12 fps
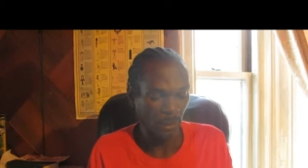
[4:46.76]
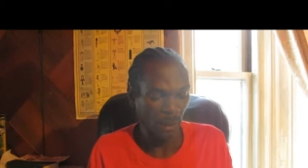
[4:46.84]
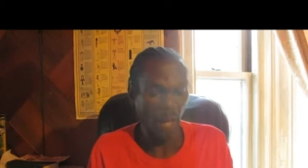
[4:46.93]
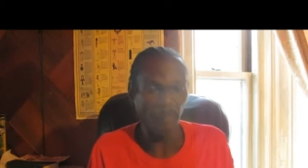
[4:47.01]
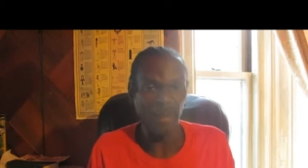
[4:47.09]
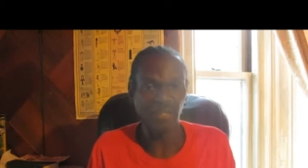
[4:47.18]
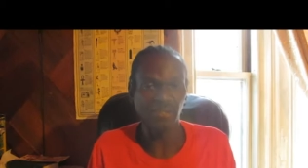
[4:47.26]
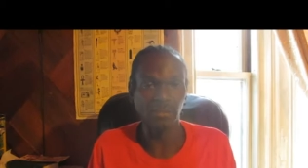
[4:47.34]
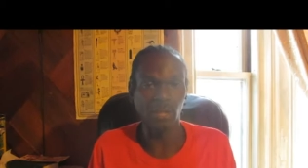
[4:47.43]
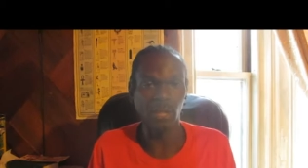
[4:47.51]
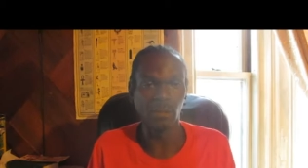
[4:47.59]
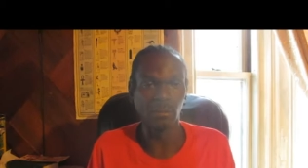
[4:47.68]
And my
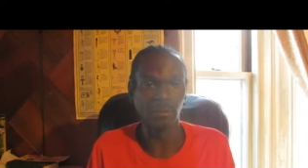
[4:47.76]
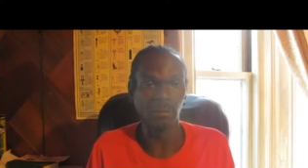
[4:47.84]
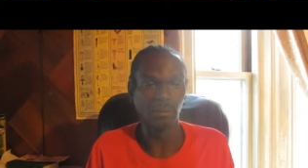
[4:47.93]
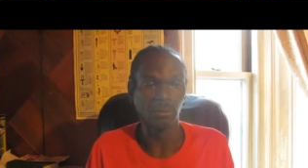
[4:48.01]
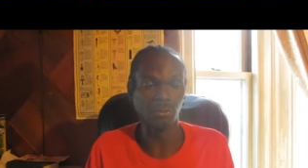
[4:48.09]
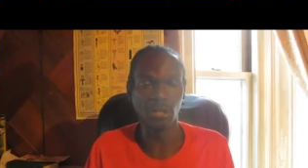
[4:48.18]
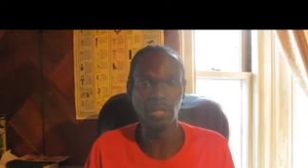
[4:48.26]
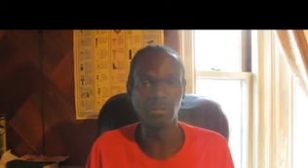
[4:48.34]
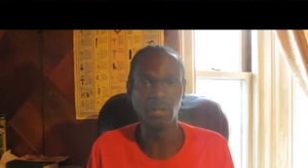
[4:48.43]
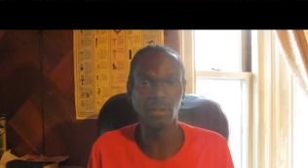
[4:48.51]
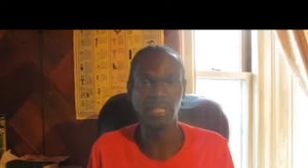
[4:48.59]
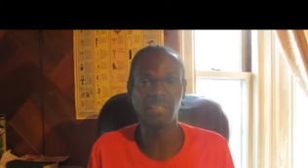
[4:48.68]
son turned
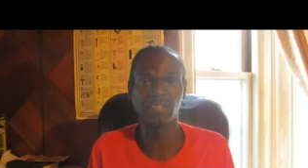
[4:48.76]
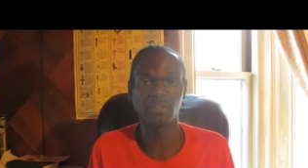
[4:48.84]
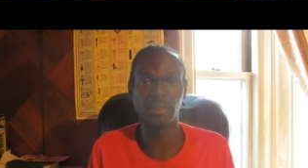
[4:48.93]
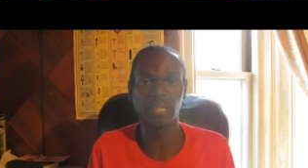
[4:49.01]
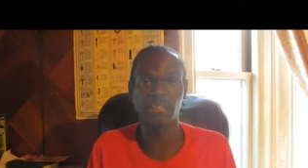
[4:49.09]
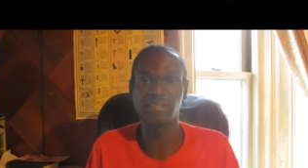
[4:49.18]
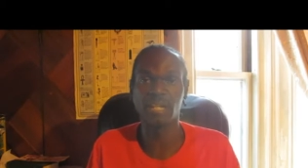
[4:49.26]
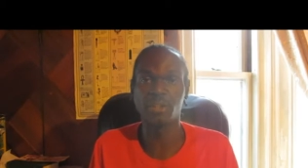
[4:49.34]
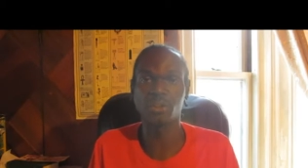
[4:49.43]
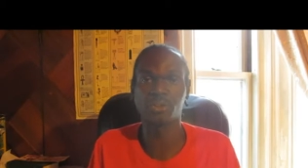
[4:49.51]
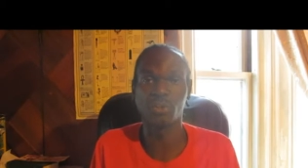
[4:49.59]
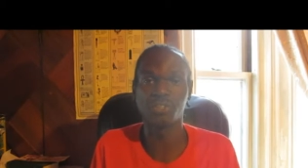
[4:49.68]
around and said to me, it's not
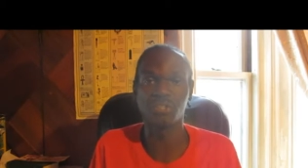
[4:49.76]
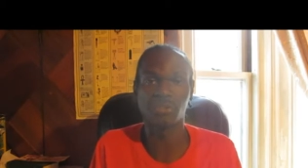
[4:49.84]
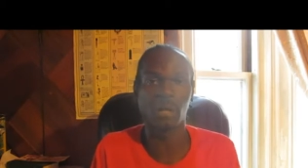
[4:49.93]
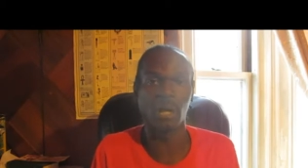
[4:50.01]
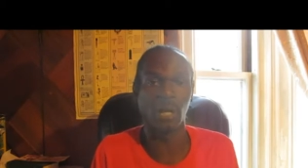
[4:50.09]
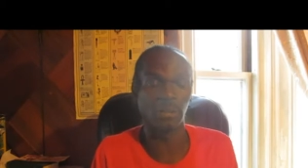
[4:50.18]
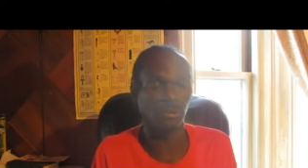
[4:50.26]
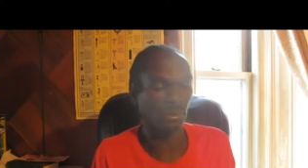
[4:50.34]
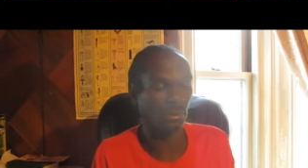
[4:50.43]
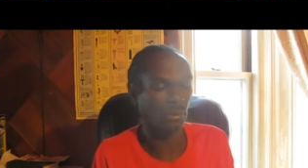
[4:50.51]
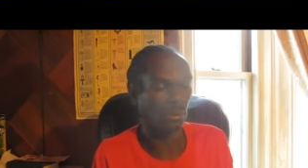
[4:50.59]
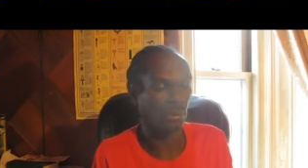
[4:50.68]
your choice, it's God's.
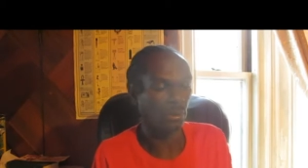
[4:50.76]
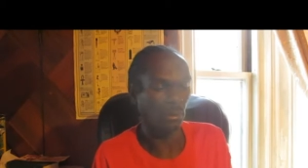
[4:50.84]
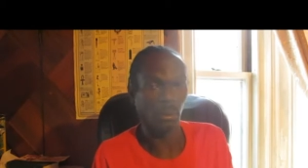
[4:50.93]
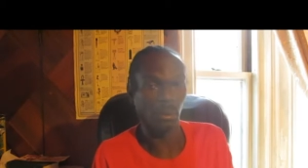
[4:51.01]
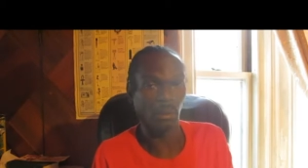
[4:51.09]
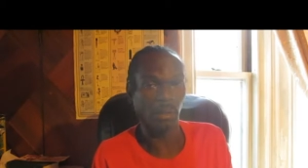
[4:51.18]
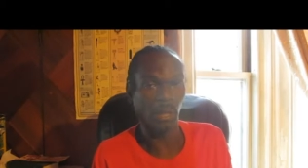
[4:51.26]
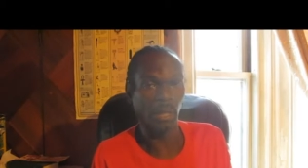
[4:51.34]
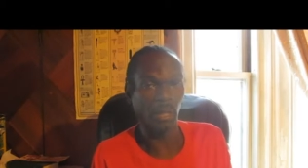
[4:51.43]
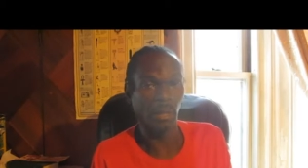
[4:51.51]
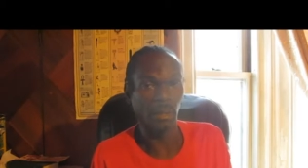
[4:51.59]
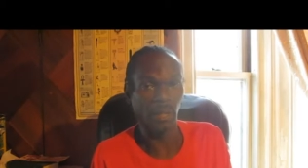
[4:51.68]

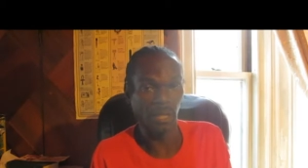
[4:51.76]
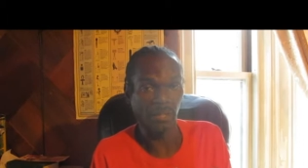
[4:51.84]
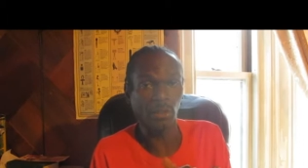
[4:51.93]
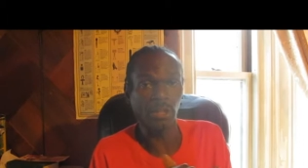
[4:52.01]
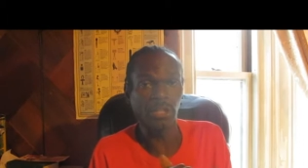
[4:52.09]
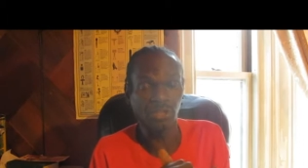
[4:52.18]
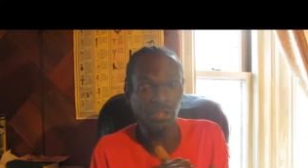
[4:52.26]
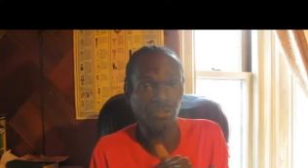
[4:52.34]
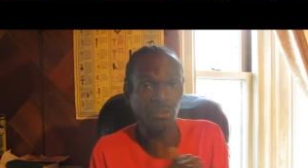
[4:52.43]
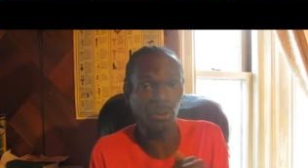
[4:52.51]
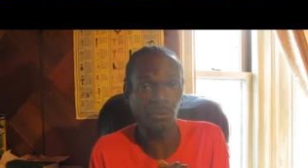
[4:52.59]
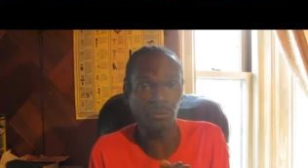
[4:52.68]
Okay? He just
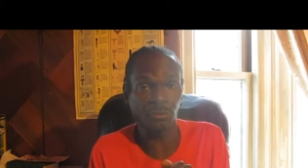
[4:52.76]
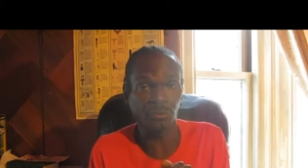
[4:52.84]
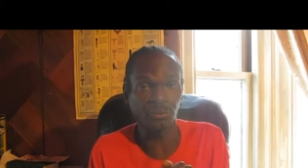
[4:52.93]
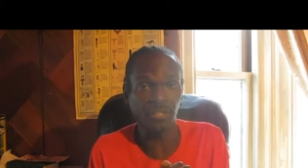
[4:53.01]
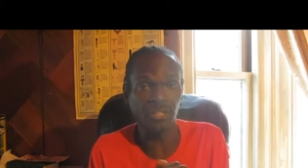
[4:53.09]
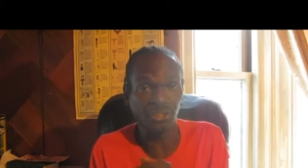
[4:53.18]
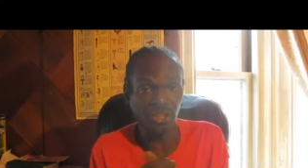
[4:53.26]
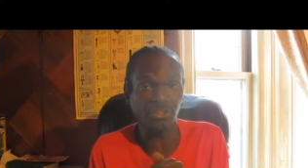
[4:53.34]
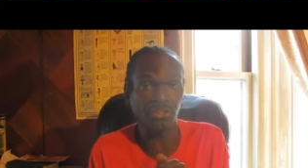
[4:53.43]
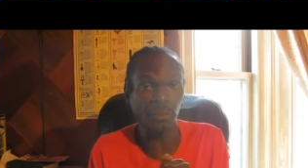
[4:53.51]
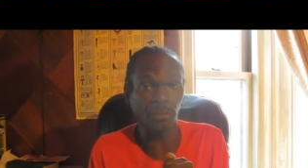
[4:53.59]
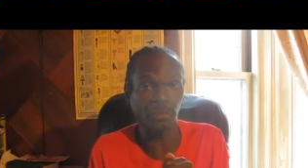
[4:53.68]
turned 3. Just
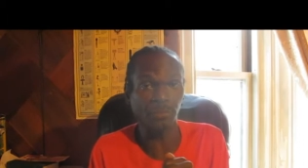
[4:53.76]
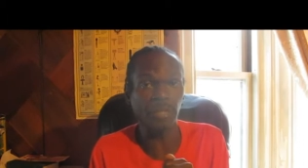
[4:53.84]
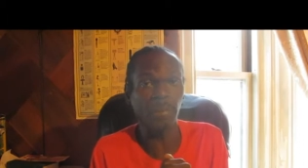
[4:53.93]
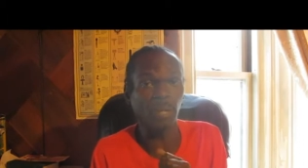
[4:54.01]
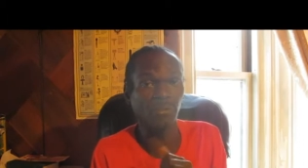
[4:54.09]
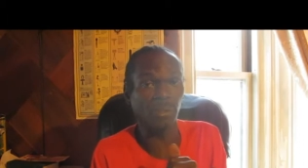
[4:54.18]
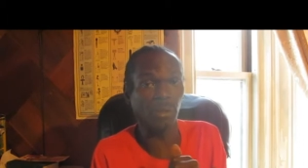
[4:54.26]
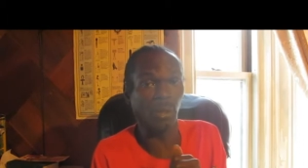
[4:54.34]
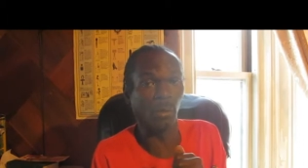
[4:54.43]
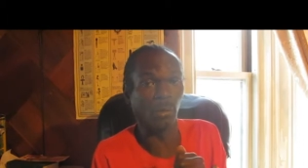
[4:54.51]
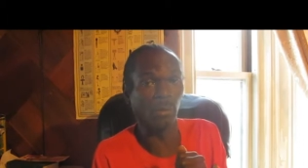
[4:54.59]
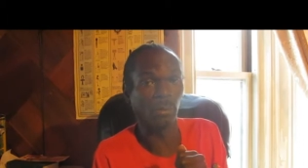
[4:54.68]
turned 3 a month
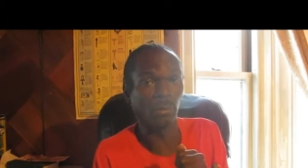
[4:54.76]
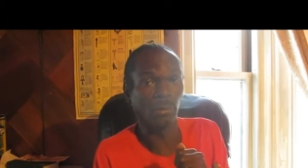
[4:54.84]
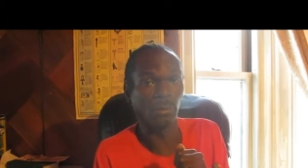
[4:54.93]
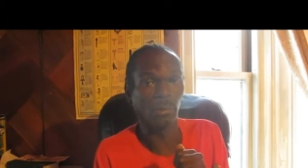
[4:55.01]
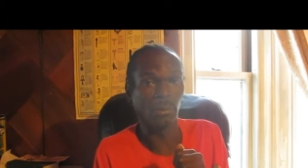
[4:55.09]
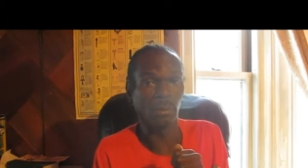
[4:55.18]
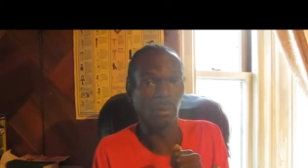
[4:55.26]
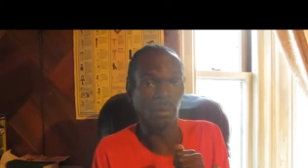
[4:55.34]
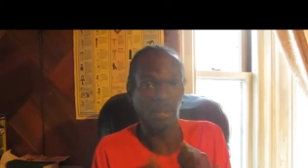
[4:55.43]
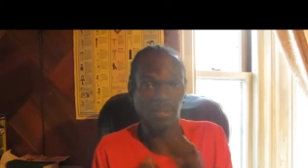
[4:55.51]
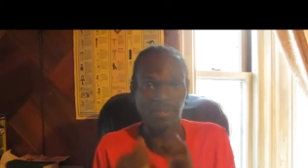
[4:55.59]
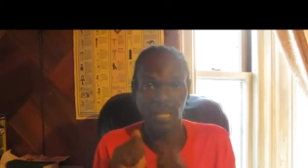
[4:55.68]
ago.
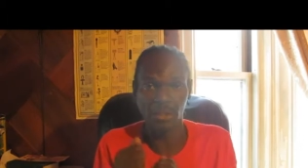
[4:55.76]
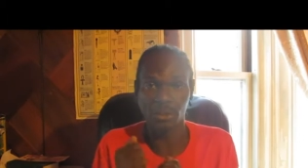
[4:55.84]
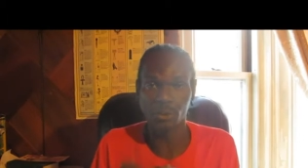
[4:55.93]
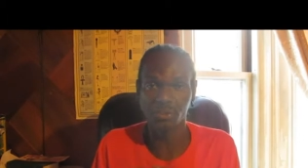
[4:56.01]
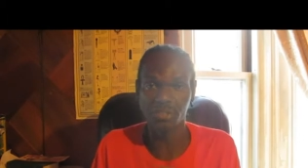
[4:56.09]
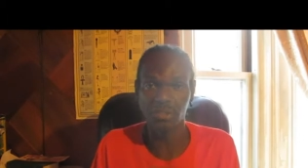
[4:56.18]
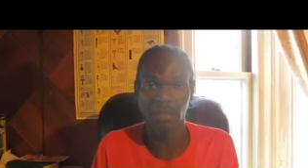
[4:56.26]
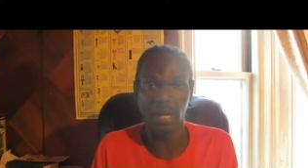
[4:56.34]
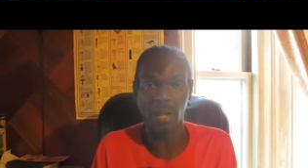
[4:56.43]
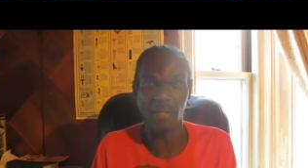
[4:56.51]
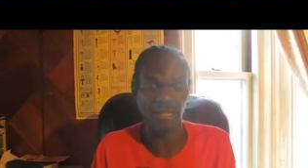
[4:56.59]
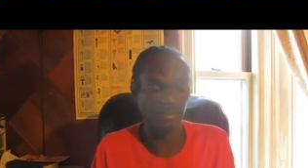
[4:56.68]
It's not your choice, it's
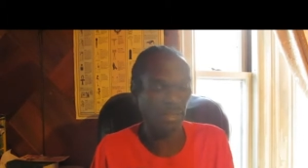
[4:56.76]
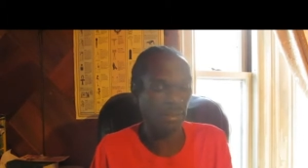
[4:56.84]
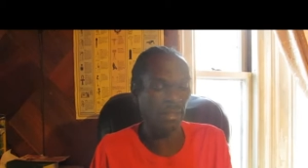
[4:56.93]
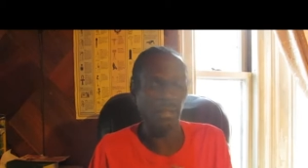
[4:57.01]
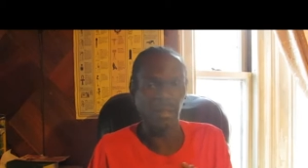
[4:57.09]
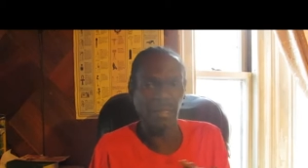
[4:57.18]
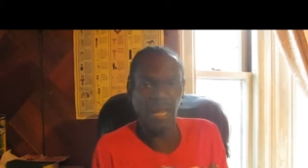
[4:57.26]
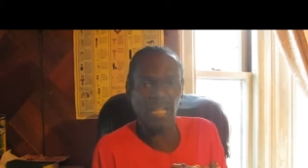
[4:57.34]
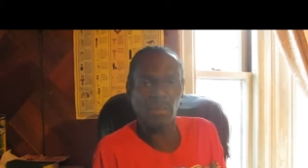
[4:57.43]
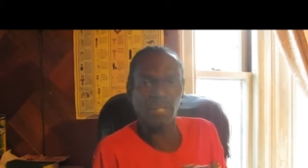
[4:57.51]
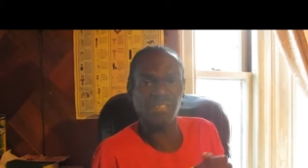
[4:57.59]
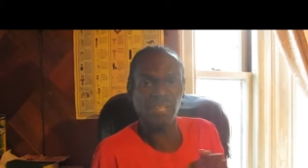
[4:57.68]
God. I said,
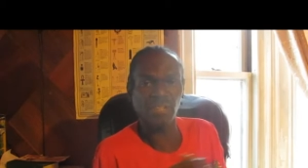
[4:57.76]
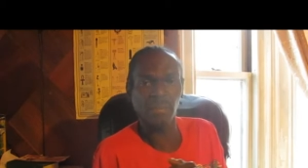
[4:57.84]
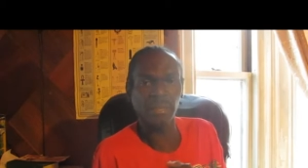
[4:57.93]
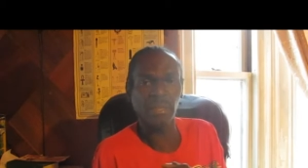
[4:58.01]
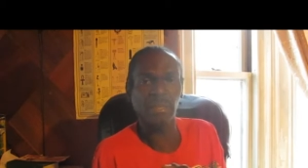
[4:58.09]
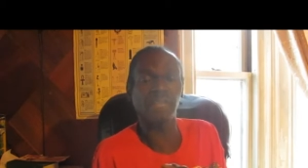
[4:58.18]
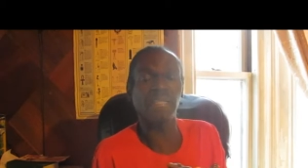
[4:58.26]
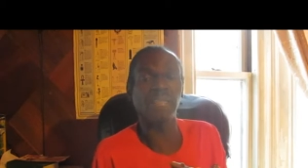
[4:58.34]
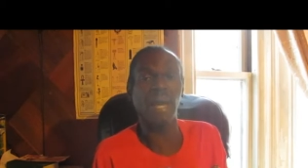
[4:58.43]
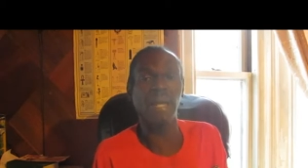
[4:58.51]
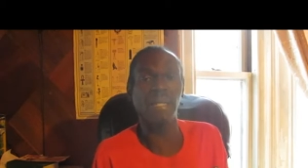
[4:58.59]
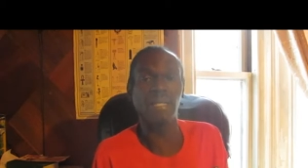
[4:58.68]
Elijah, what he said to me? He said,
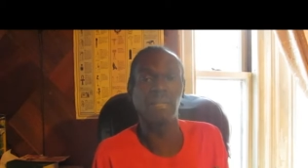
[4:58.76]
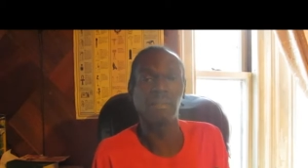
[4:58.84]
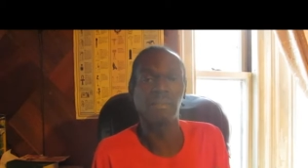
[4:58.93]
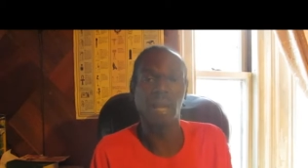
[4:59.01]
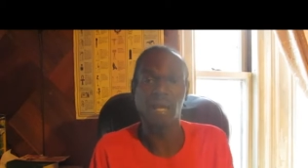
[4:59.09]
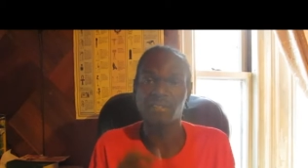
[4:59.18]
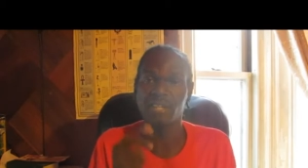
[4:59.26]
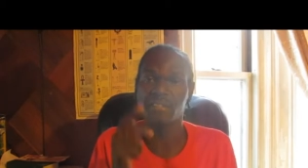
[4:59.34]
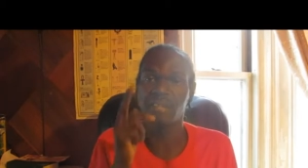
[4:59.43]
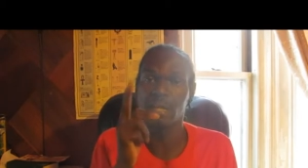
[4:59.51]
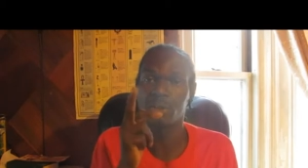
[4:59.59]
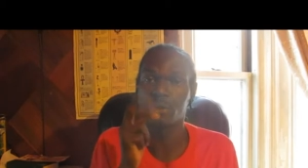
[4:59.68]
Daddy. I said, it's
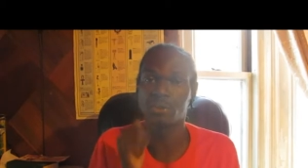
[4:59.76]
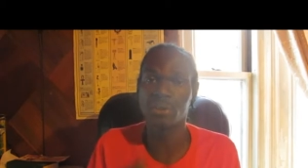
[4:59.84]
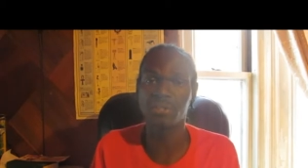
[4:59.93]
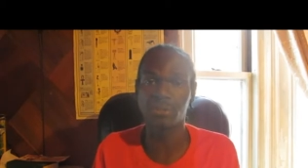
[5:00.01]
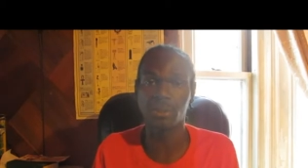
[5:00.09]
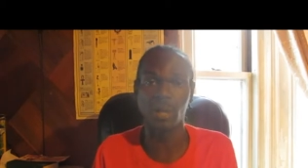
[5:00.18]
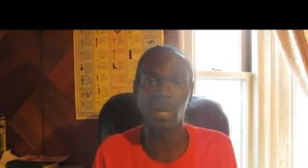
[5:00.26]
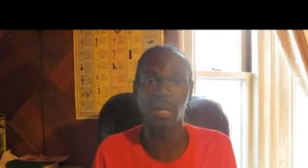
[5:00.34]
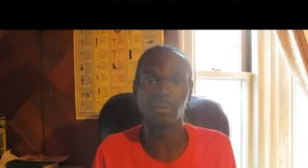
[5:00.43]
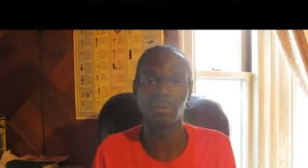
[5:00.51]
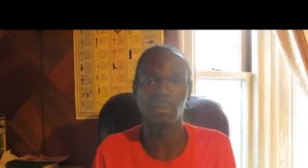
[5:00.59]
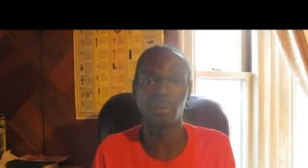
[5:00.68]
not your choice, it's God.